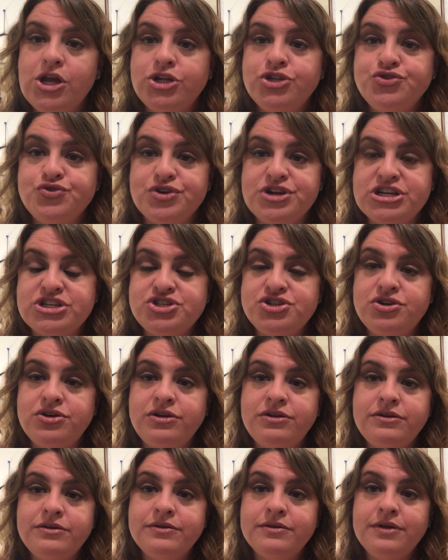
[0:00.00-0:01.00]

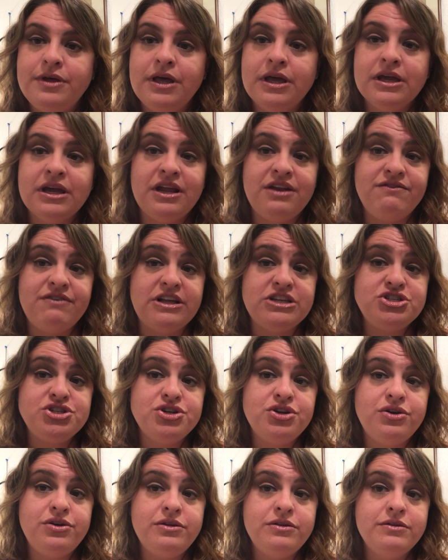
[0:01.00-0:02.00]
Traditional,
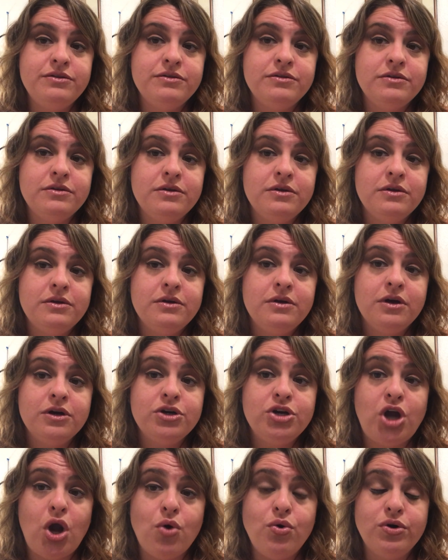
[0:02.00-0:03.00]
conventional,
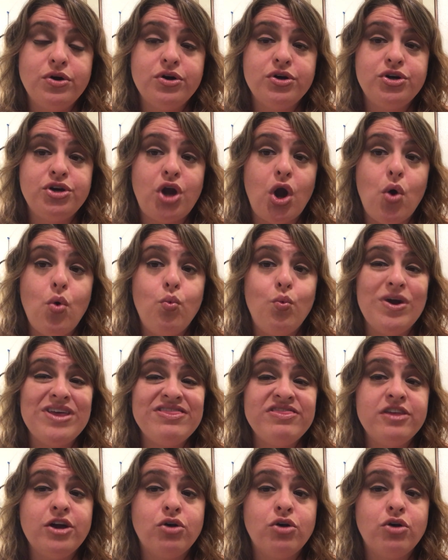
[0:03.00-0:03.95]
go with the